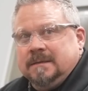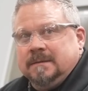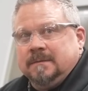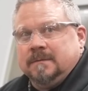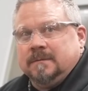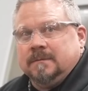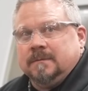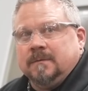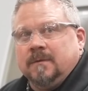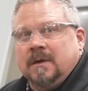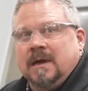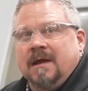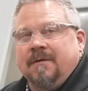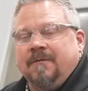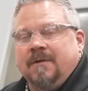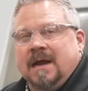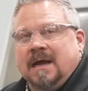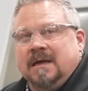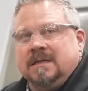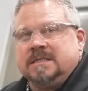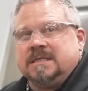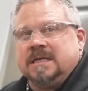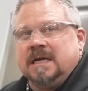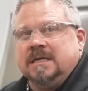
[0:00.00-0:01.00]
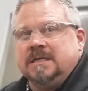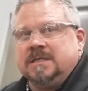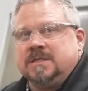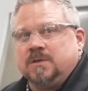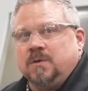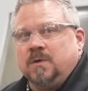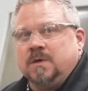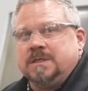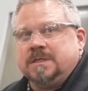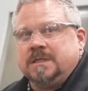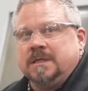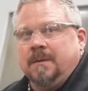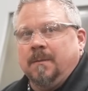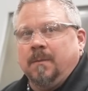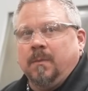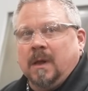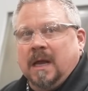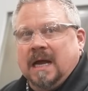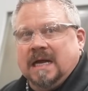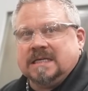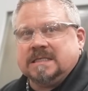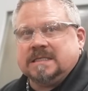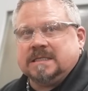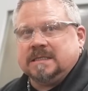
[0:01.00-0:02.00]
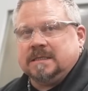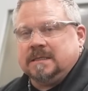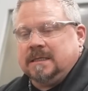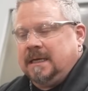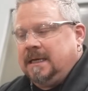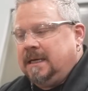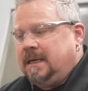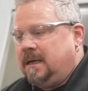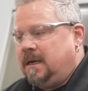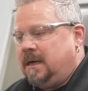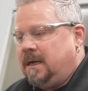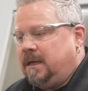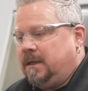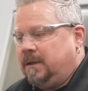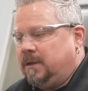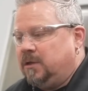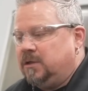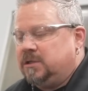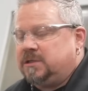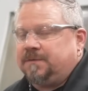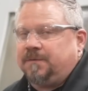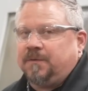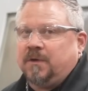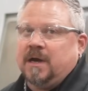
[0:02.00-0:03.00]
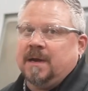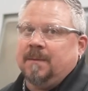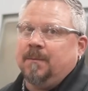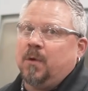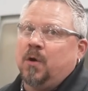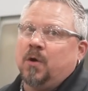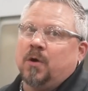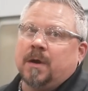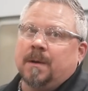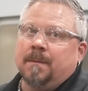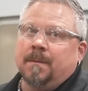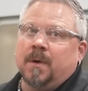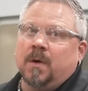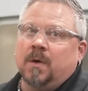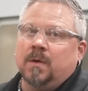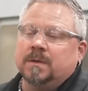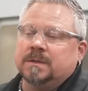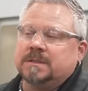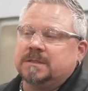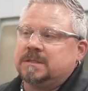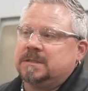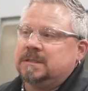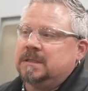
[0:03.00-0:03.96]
We have an outside source that blasts and looks for any broken bolts.